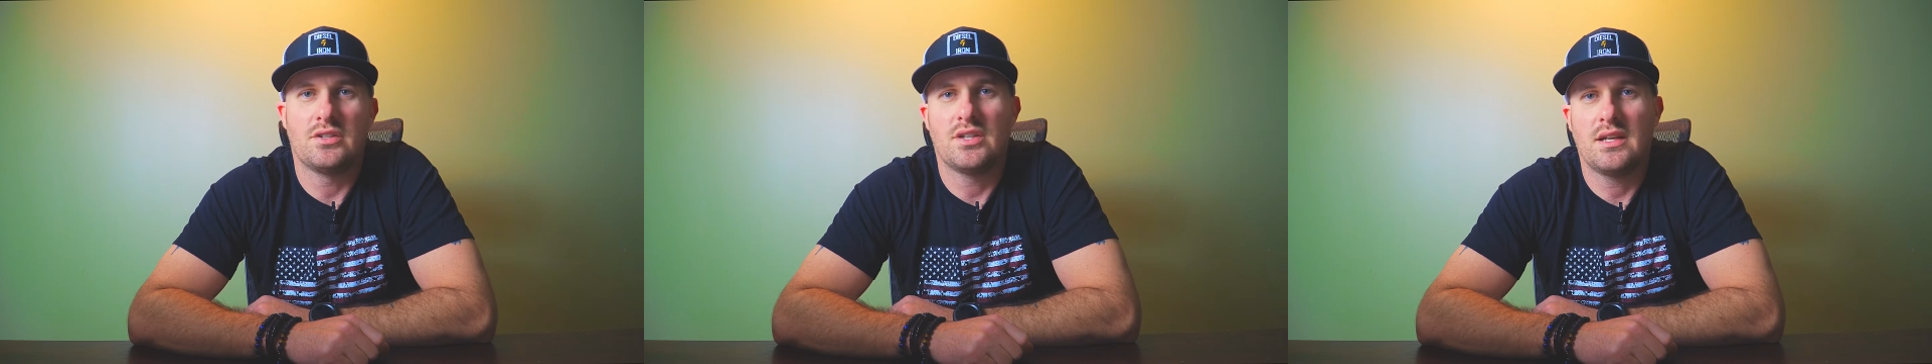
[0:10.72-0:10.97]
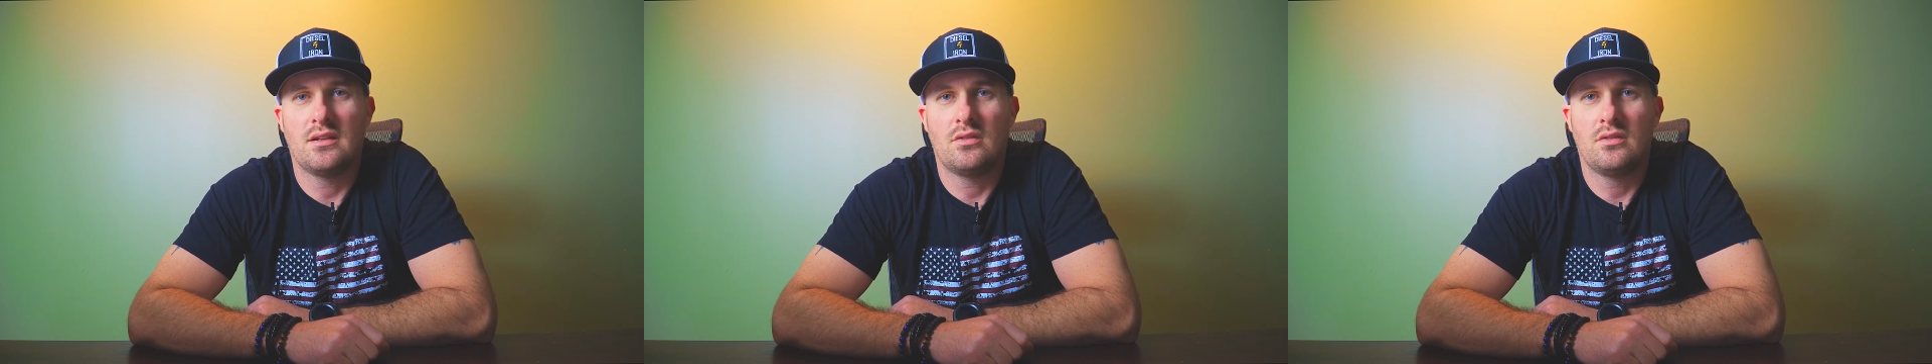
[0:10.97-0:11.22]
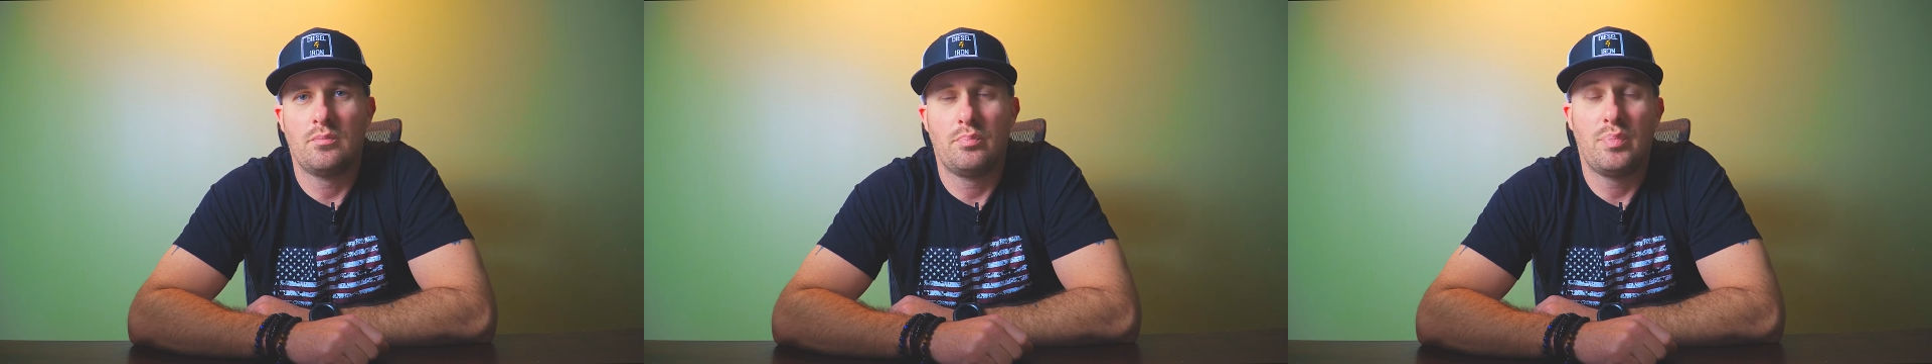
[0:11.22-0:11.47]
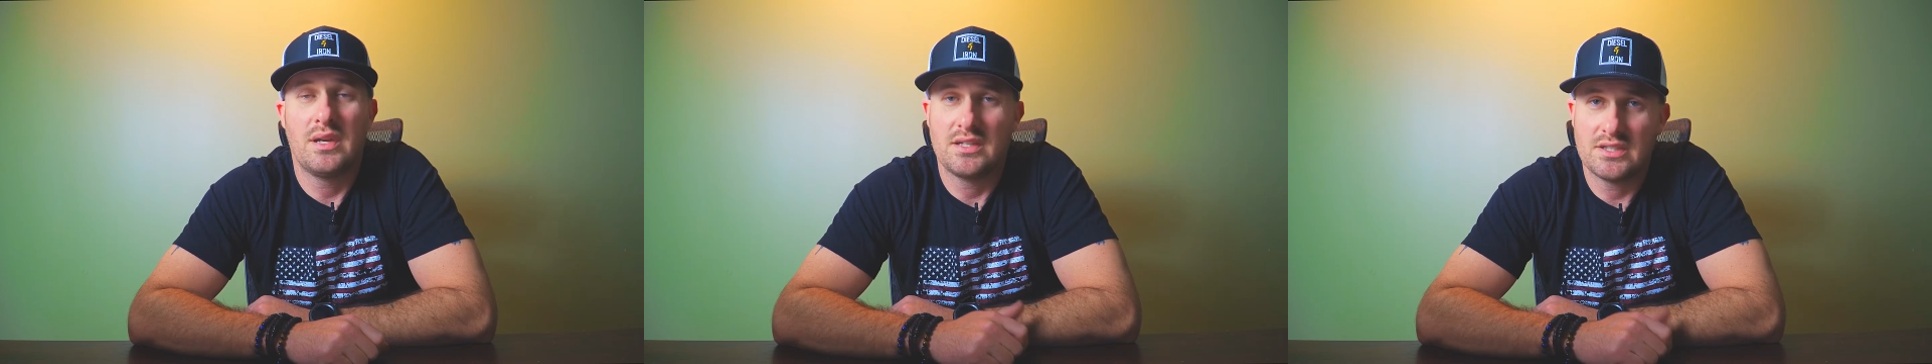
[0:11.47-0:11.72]
channel.
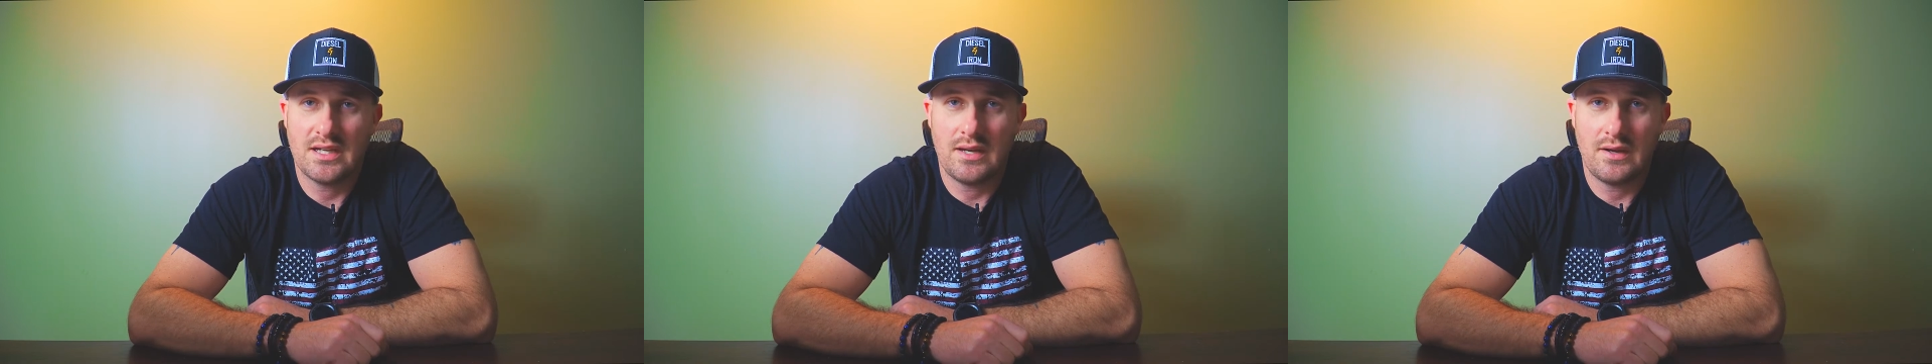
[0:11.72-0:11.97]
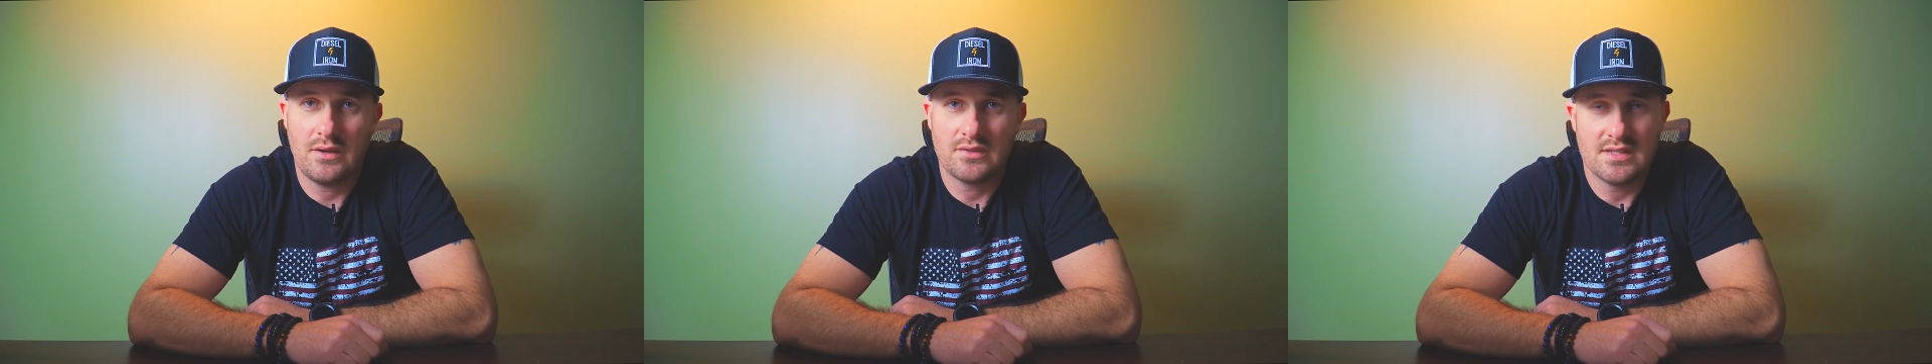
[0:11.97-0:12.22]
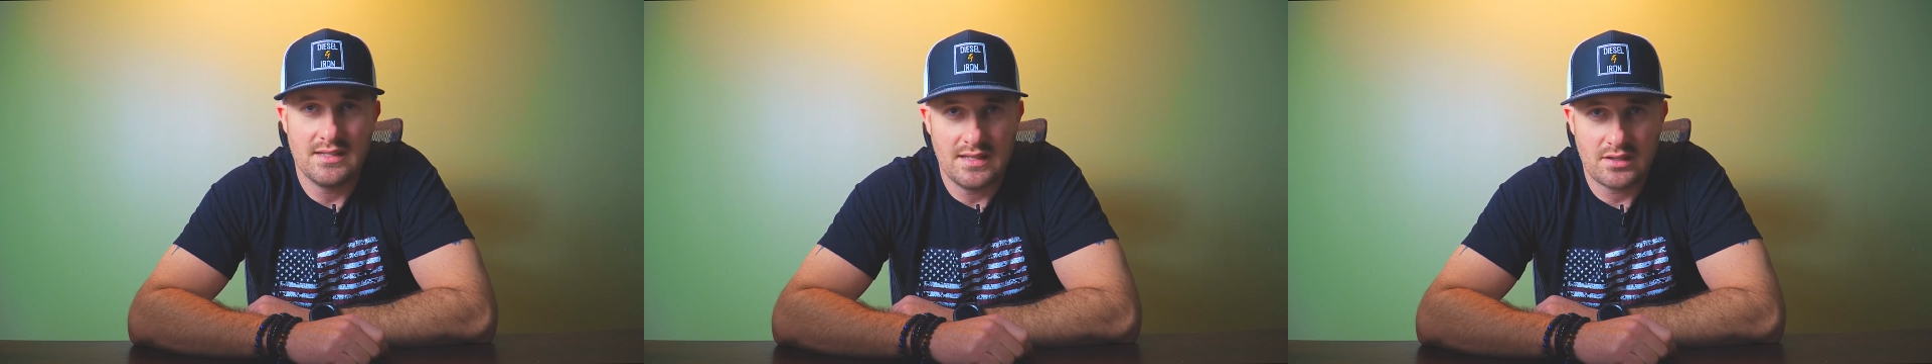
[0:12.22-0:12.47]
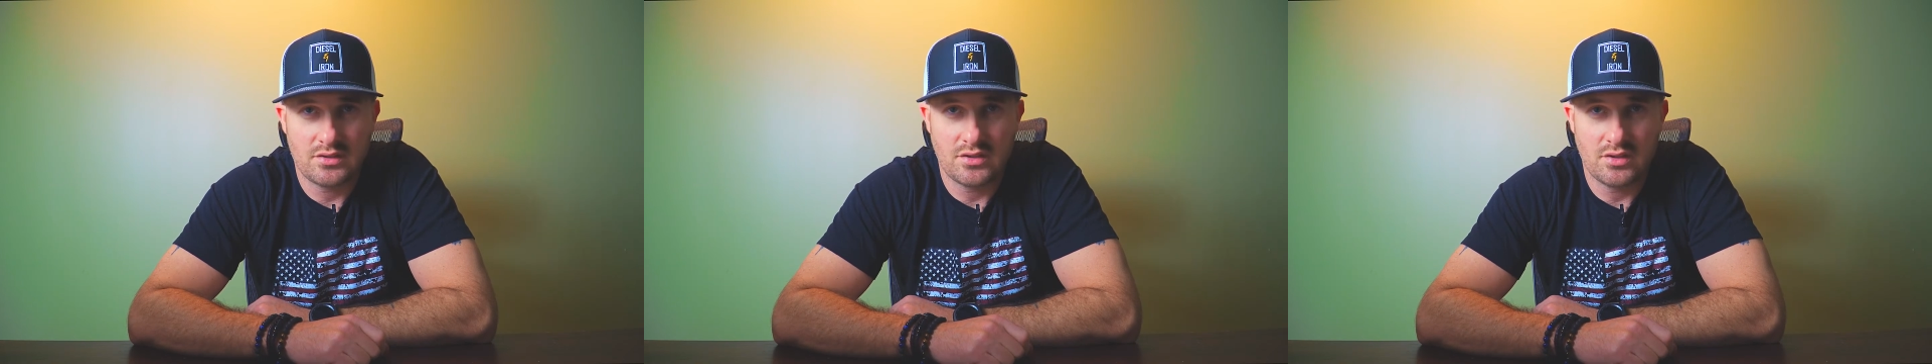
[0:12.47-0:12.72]
Big shout out to
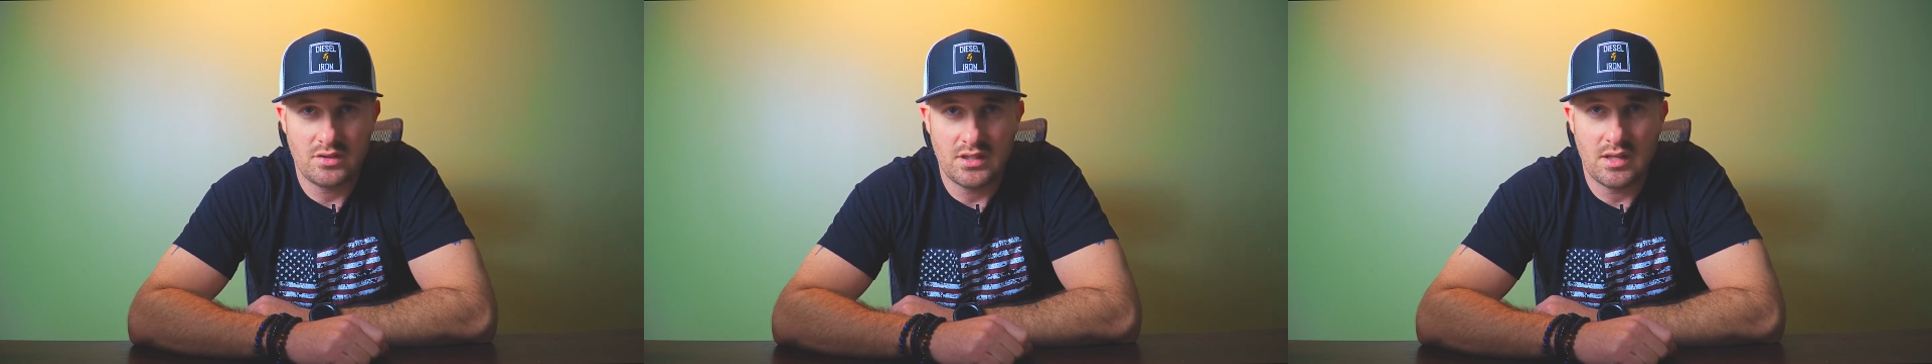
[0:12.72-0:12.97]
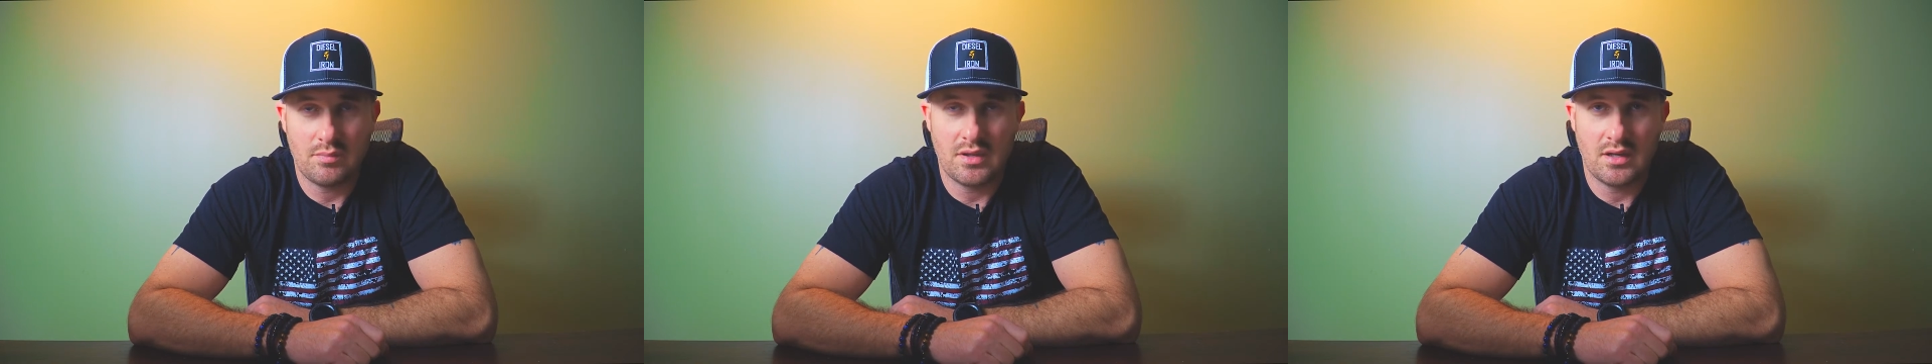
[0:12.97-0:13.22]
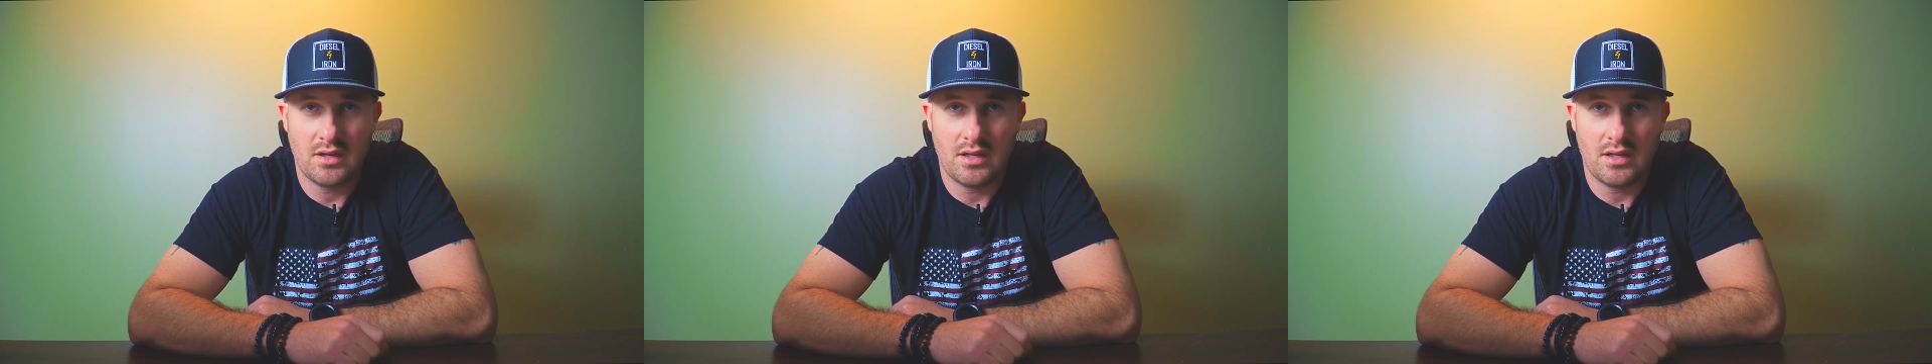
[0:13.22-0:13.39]
Nick Shirley up there